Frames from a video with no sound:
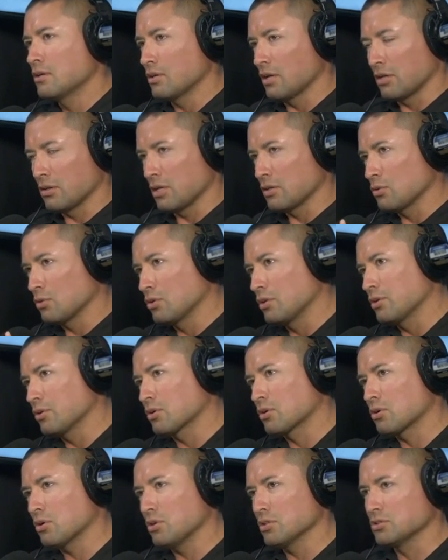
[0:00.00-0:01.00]
I, I, your
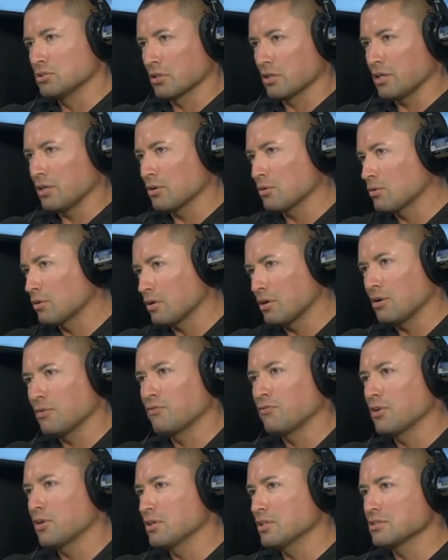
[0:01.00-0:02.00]
little girls, look at how, how
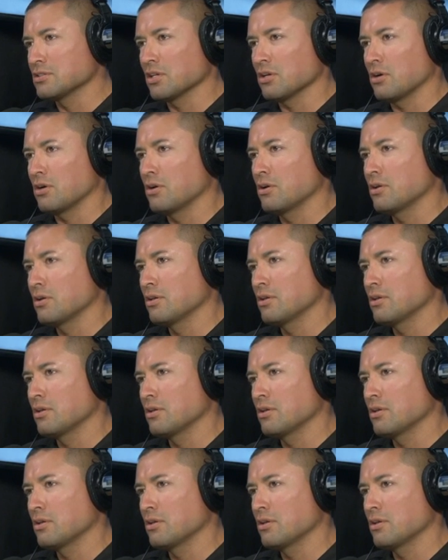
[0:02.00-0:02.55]
fearless they are.